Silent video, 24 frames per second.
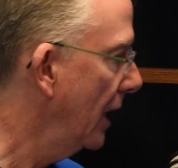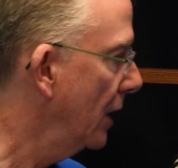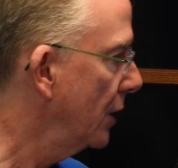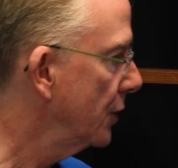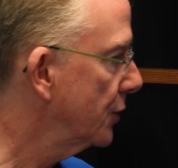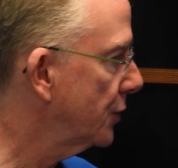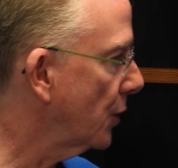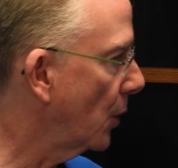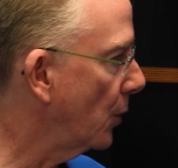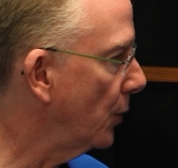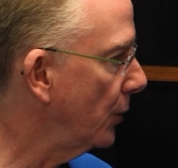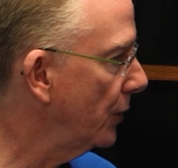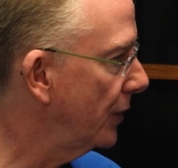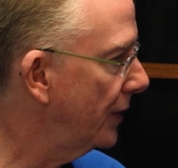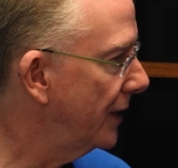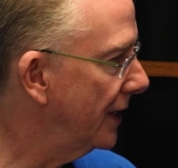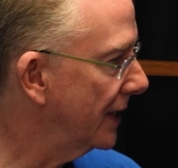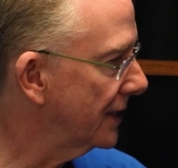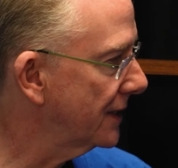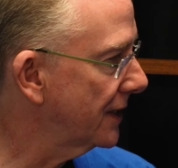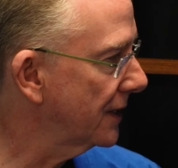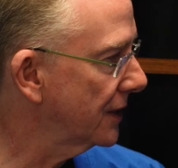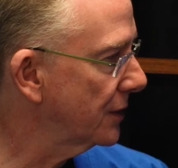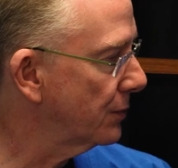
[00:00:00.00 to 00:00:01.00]
So
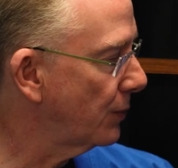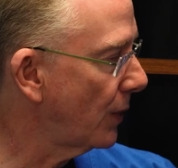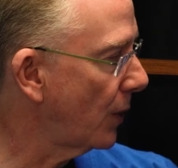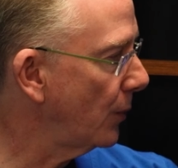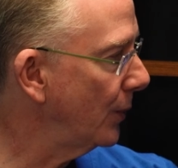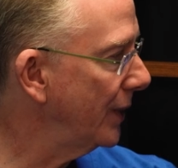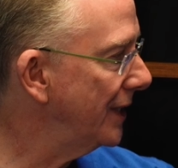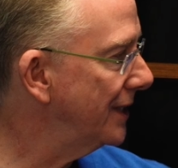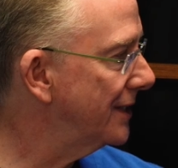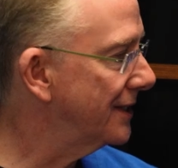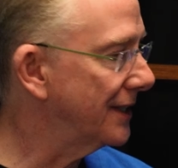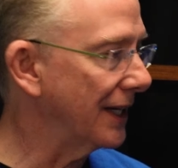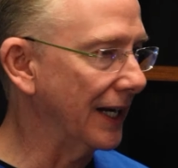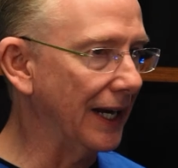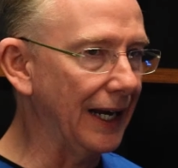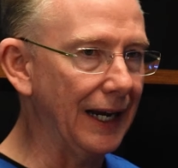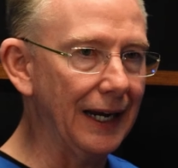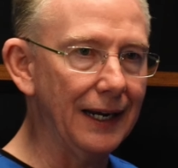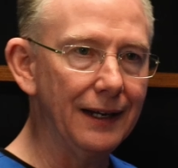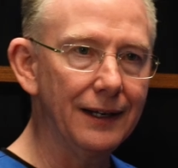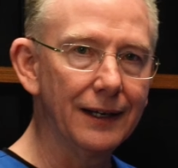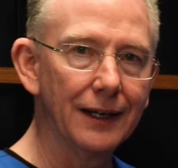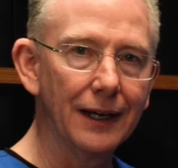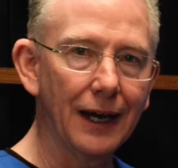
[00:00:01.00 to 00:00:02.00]
this is what we
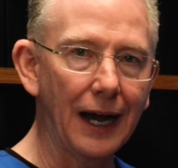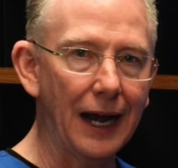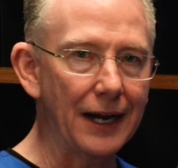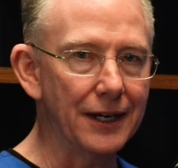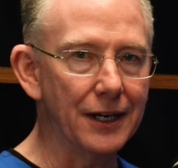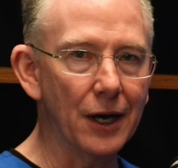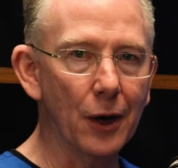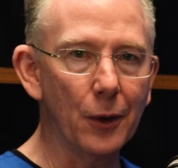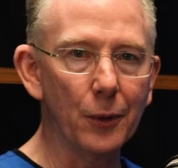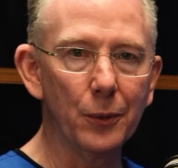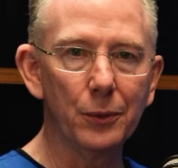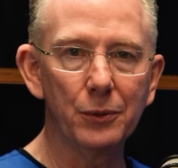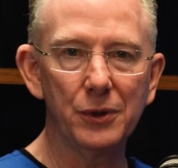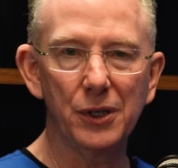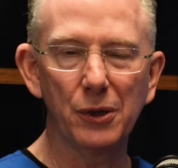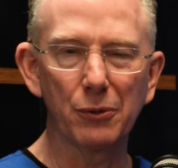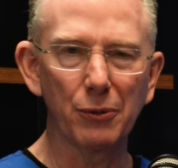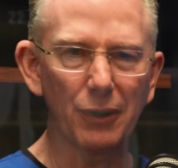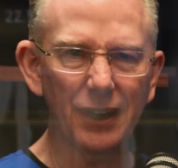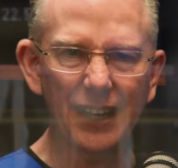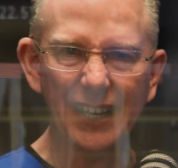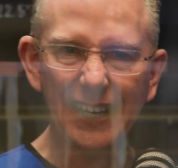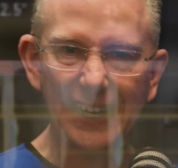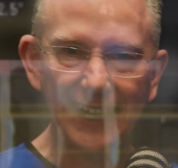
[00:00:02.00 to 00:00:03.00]
see. I know you
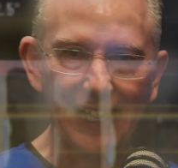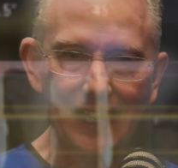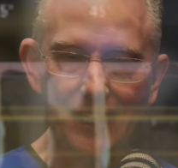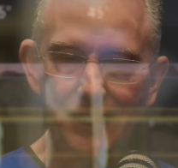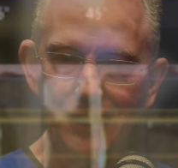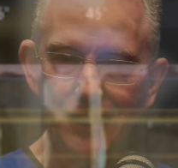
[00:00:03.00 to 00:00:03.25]
really can't